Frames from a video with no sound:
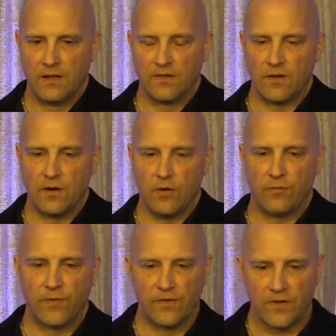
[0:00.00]

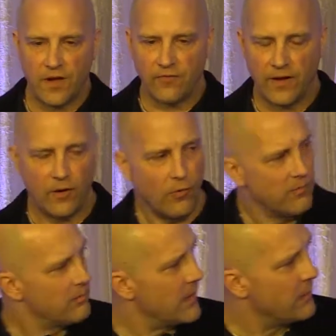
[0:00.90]
So first off, I
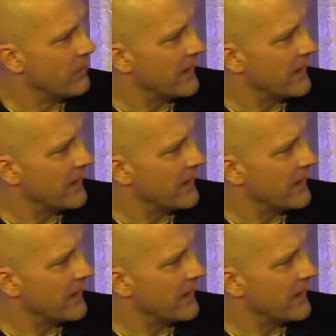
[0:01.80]
hope people